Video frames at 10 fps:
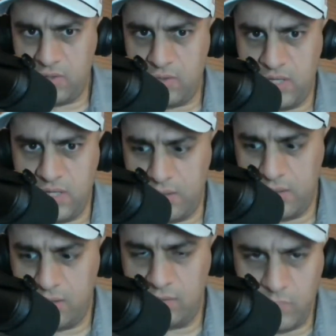to go to
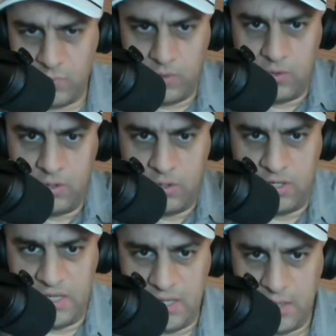the
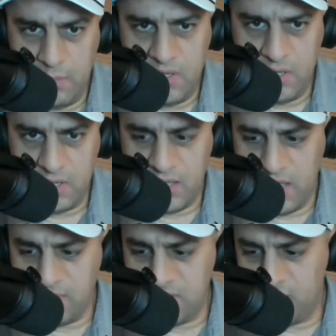early
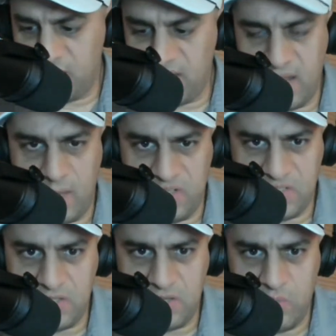games. Again, I'm
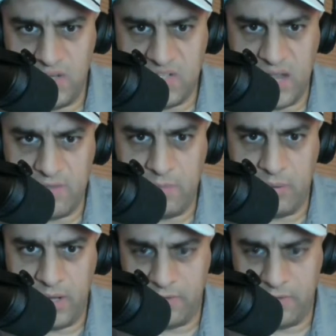going to stick to the ones that have the